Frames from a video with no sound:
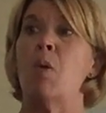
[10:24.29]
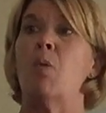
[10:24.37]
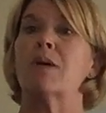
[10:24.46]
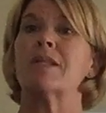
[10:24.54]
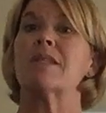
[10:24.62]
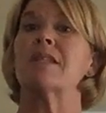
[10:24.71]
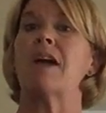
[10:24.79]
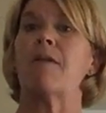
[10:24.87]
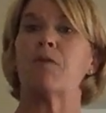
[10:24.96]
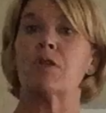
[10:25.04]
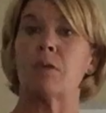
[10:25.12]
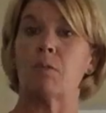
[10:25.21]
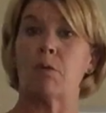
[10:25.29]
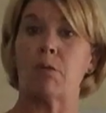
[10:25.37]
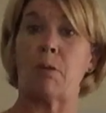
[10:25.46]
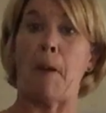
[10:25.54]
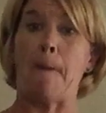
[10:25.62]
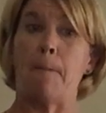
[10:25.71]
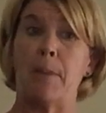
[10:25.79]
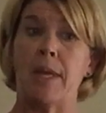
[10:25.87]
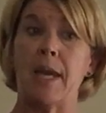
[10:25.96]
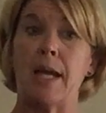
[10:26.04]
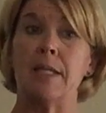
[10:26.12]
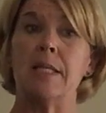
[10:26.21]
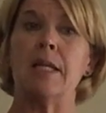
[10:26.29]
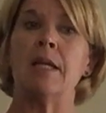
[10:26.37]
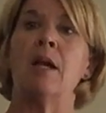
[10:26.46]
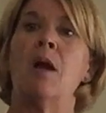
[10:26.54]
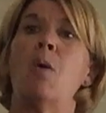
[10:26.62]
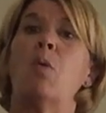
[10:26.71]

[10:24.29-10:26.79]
What's the diet for someone with PAD?